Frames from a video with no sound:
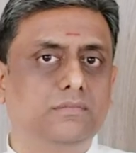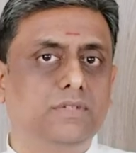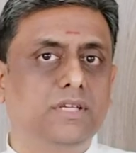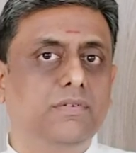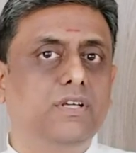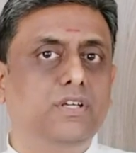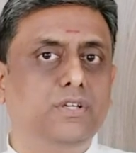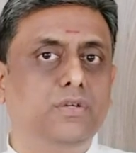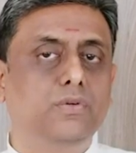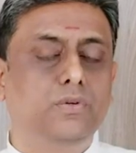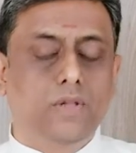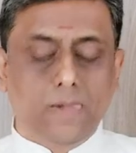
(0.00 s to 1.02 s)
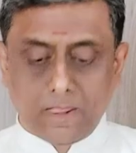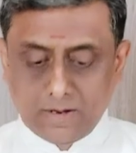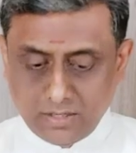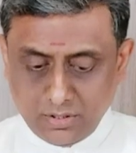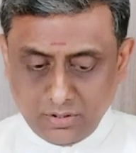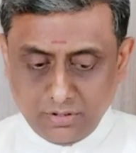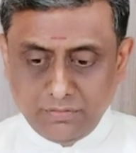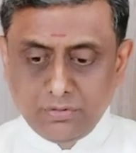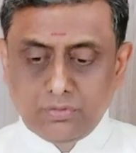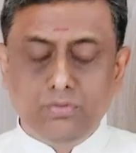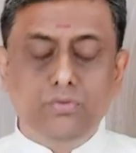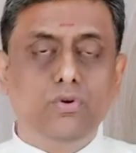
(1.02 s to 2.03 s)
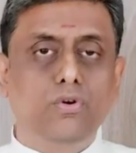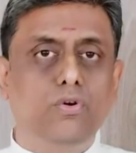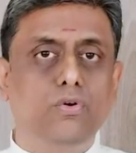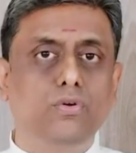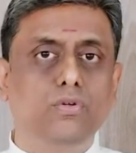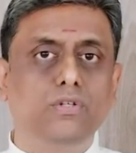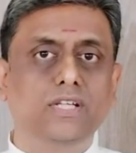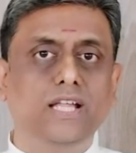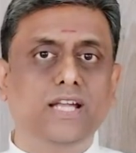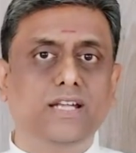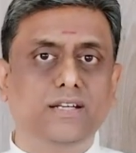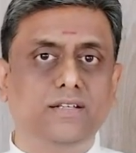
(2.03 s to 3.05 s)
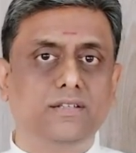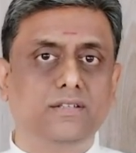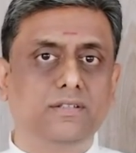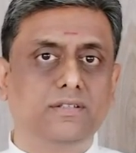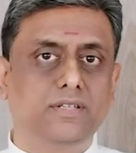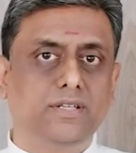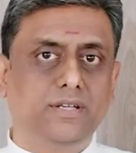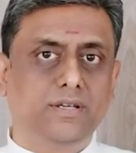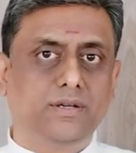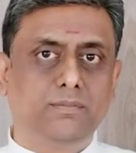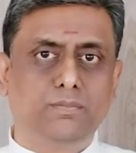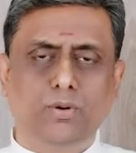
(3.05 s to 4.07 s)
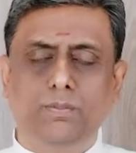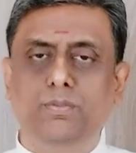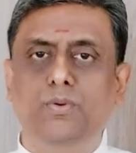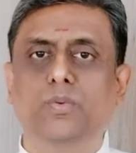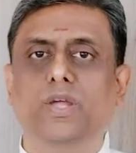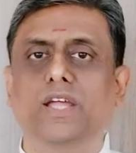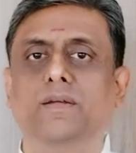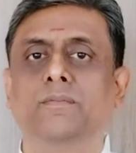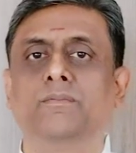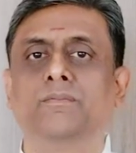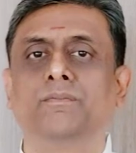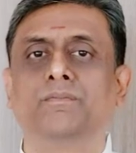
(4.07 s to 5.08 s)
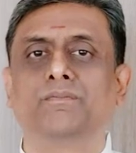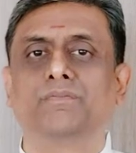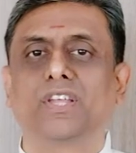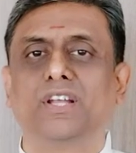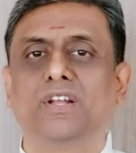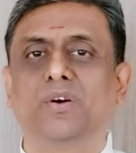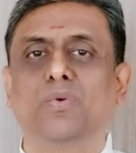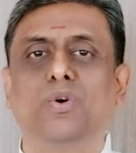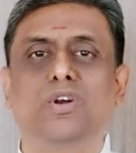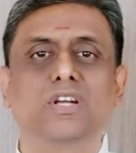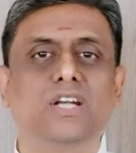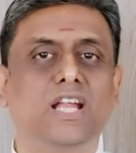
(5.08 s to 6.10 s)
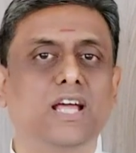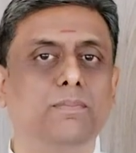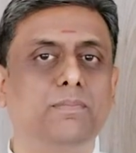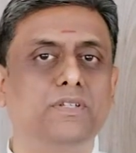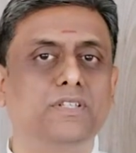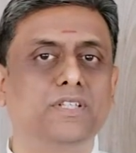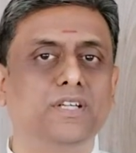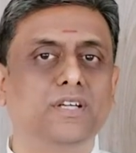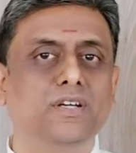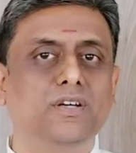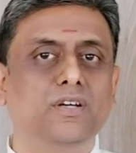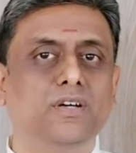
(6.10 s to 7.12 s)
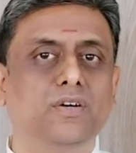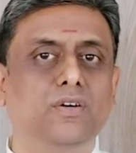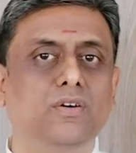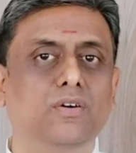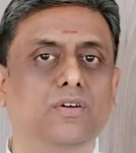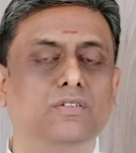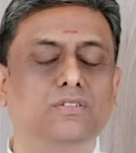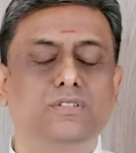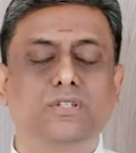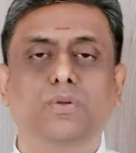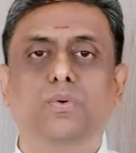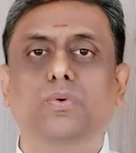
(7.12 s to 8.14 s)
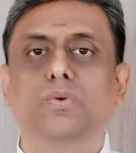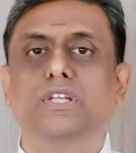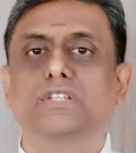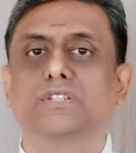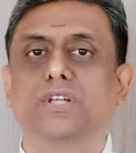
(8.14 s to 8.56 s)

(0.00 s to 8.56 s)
given to you. Now, if you do all that in a proper way, now what will happen? Slowly,